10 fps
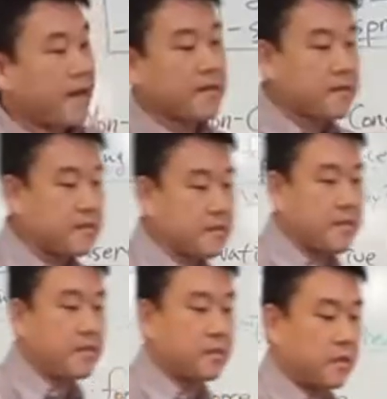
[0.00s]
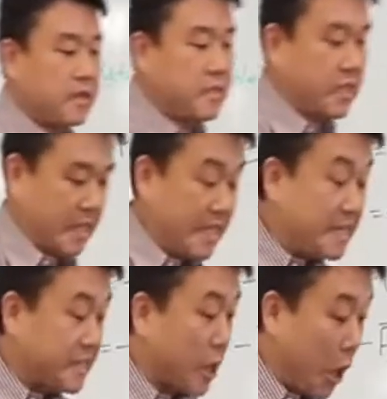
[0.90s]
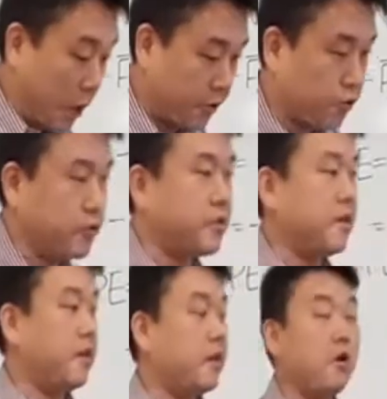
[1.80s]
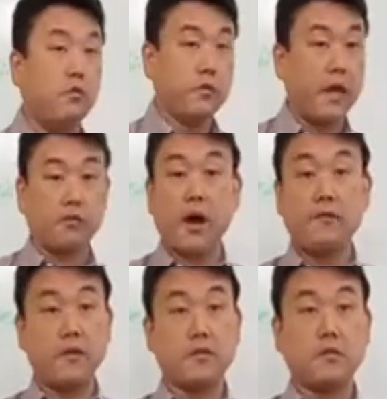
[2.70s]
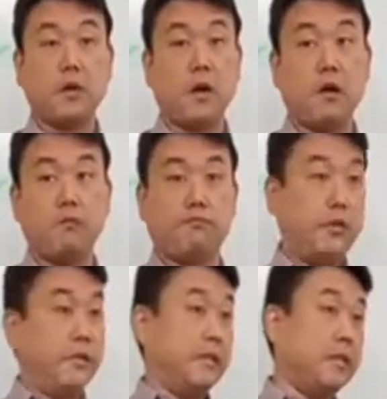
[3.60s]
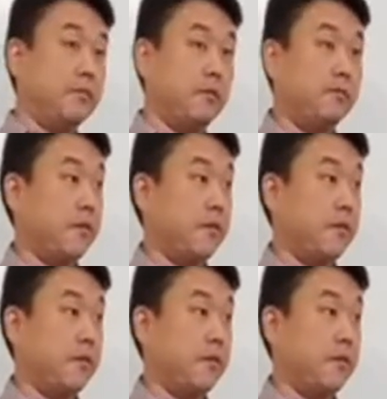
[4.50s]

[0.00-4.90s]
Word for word: I guess it's easy, easy, easier to see that gravity is uh, predictable